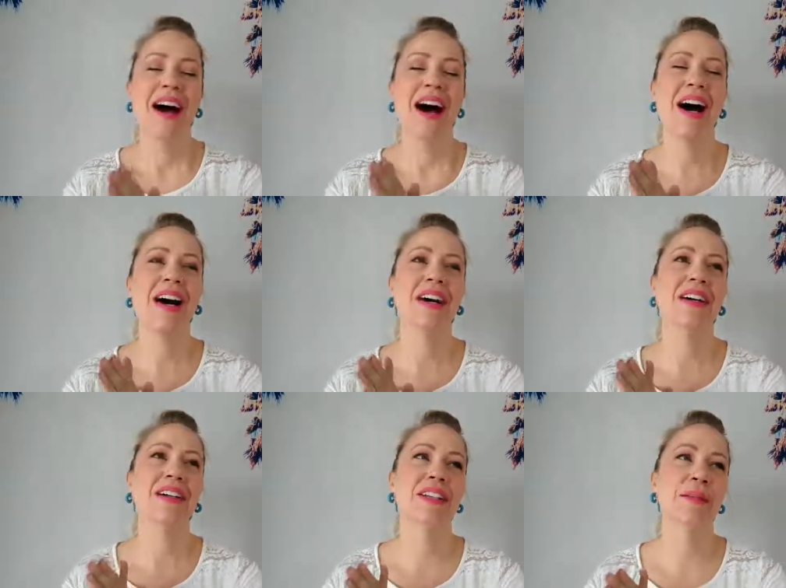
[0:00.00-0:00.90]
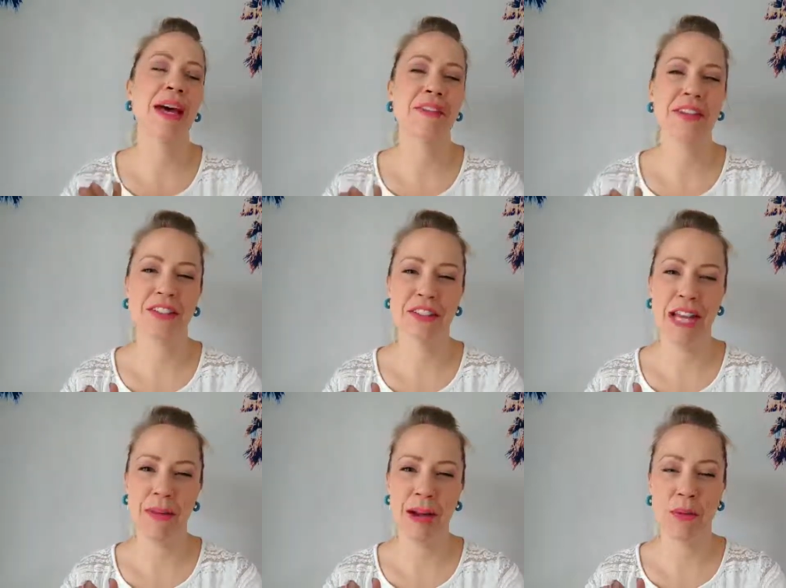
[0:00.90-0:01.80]
Ah, uh, the manifestor's
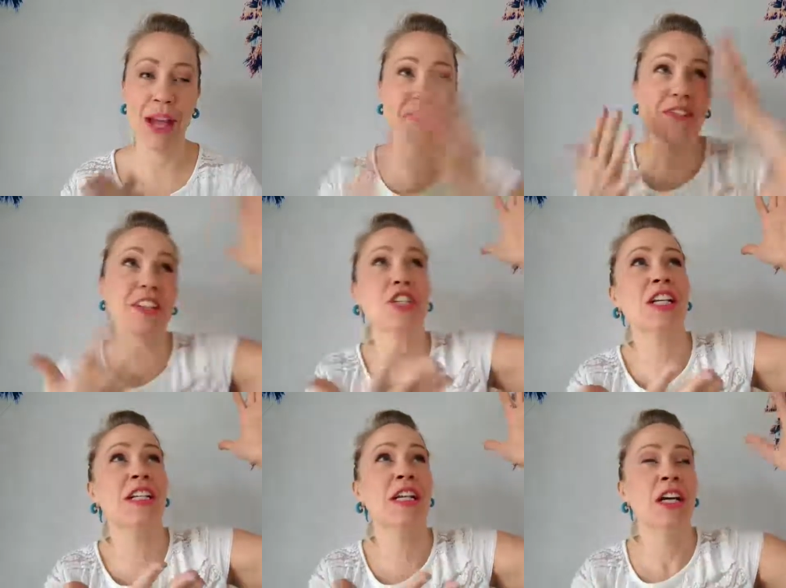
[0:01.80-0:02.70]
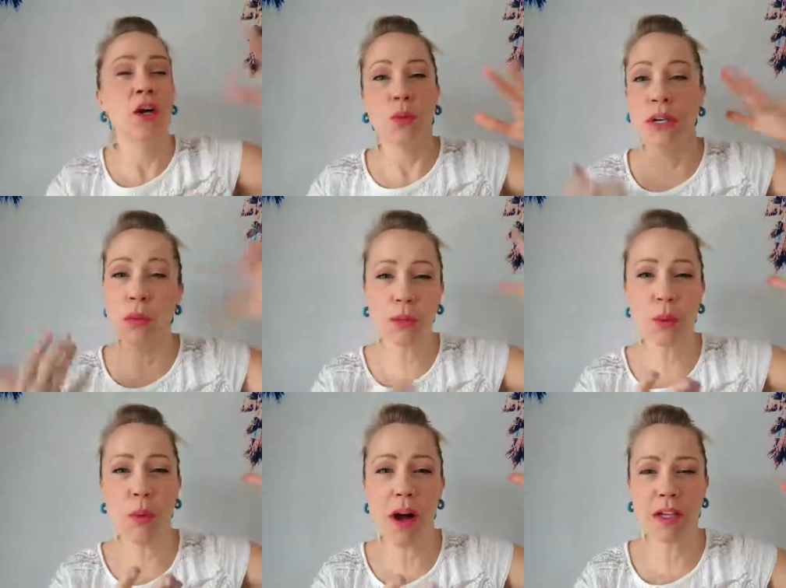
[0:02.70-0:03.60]
nightmare. We have the vision. We know what we
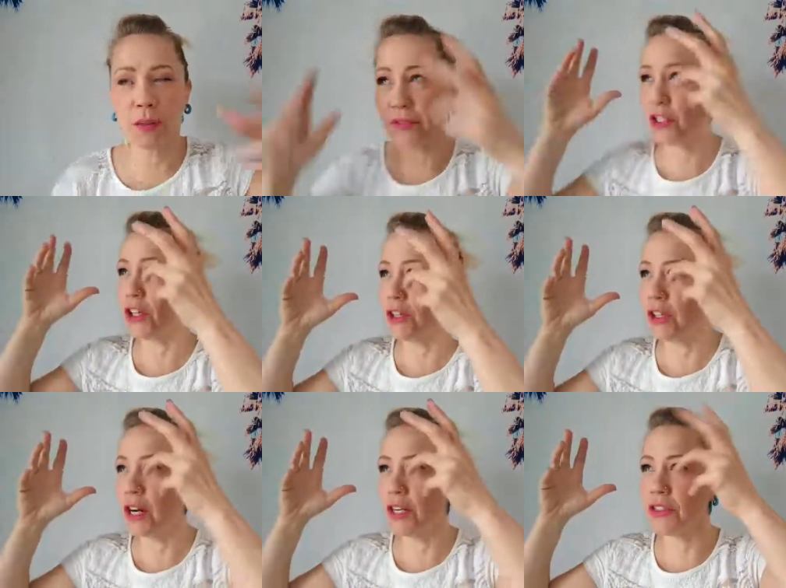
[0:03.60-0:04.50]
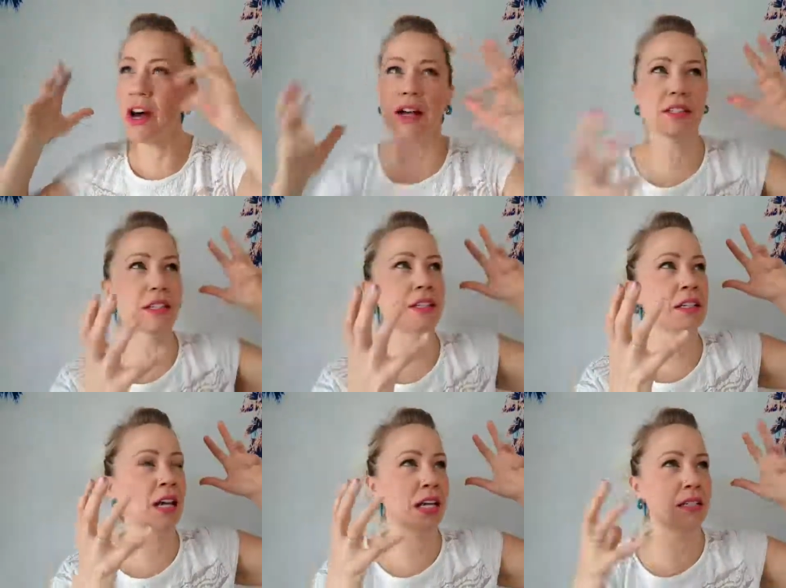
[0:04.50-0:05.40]
want. We've turned our thoughts
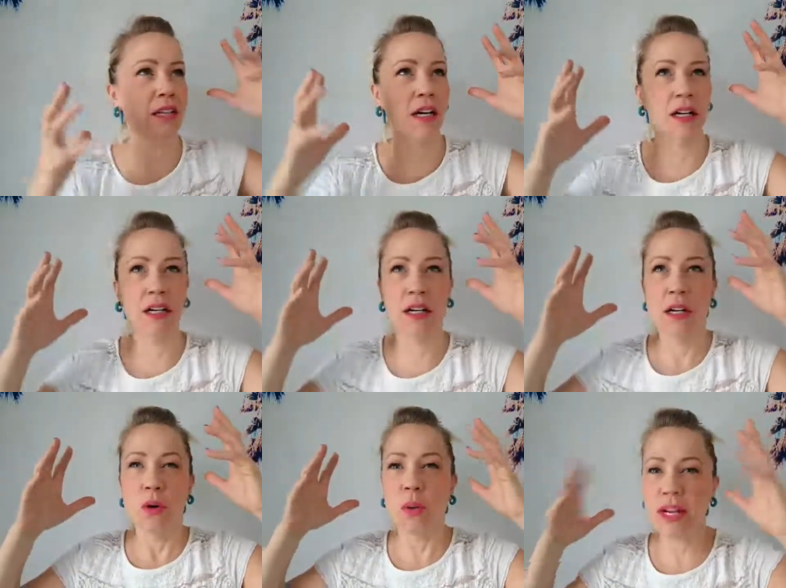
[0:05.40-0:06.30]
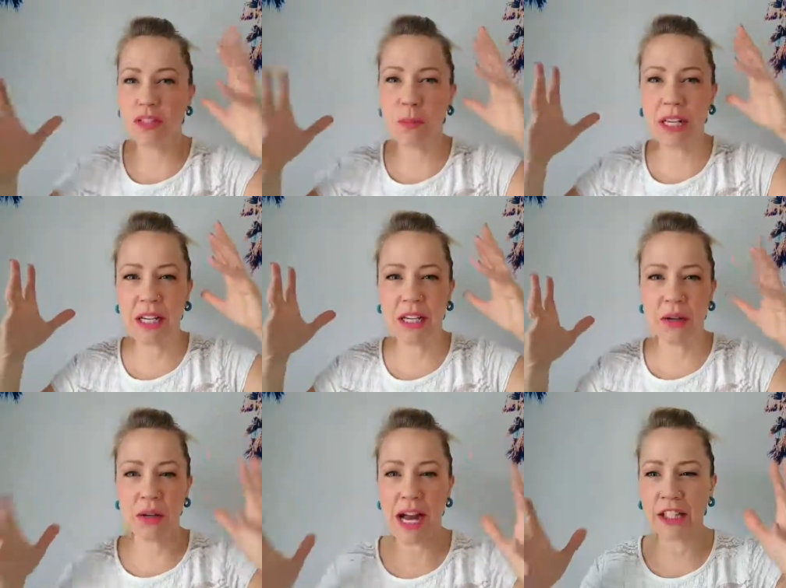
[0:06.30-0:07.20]
and, and our ways of being and
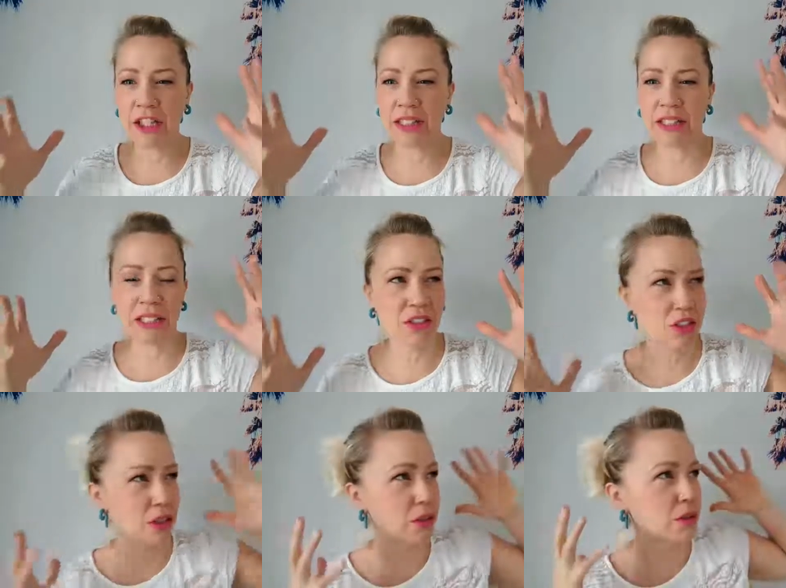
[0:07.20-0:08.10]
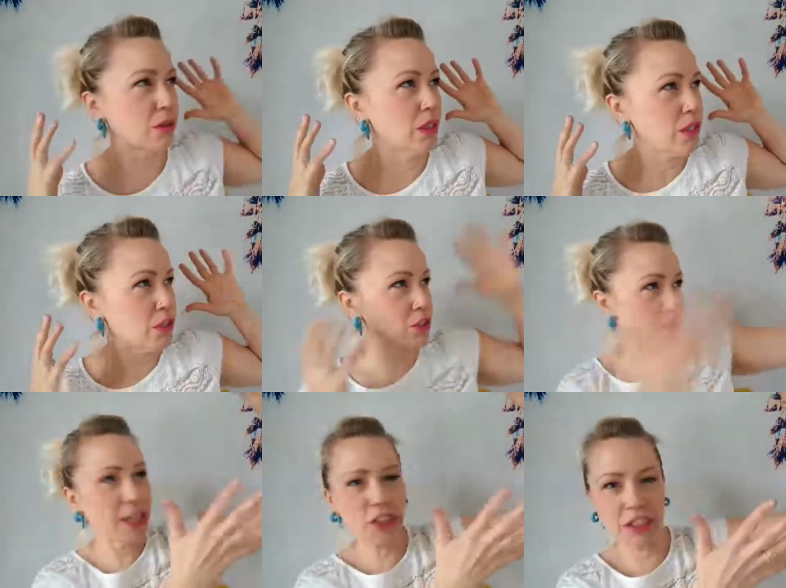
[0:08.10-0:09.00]
our actions into the
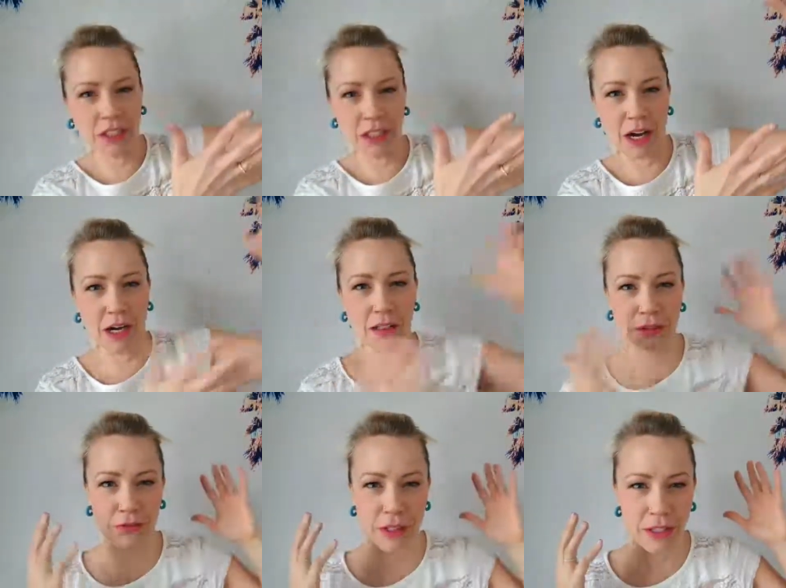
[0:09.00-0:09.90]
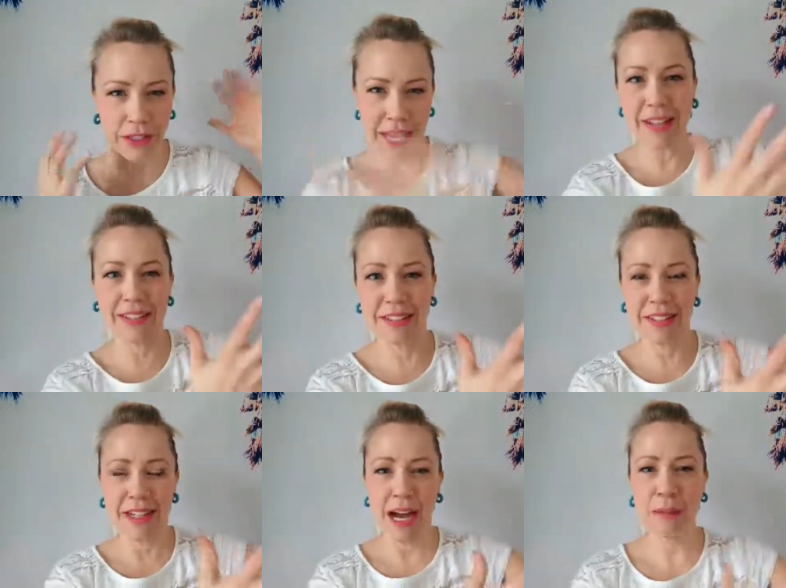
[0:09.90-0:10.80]
direction of,
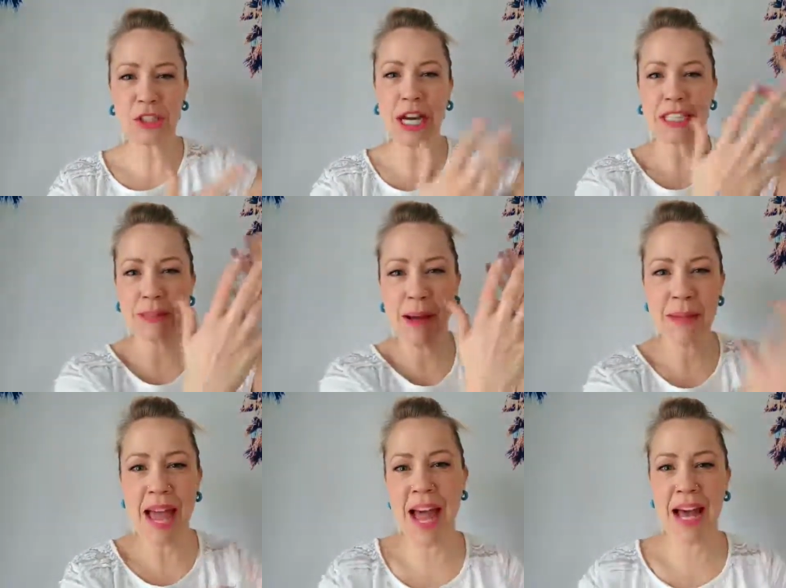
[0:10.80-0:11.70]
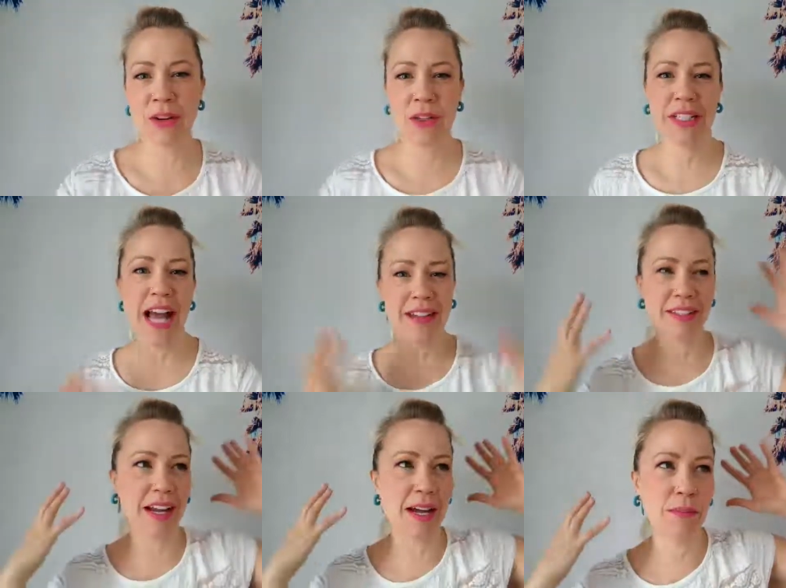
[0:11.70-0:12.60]
yes, I'm attracting my man, or yes,
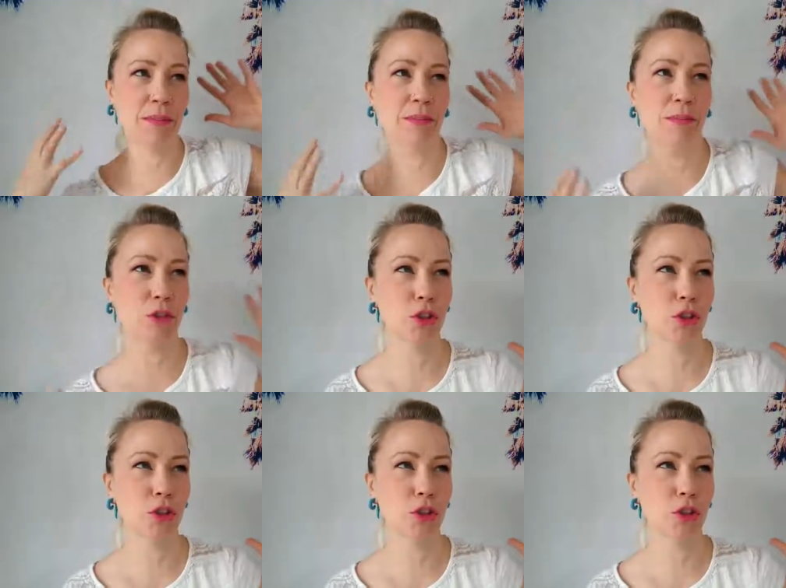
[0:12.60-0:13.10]
I'm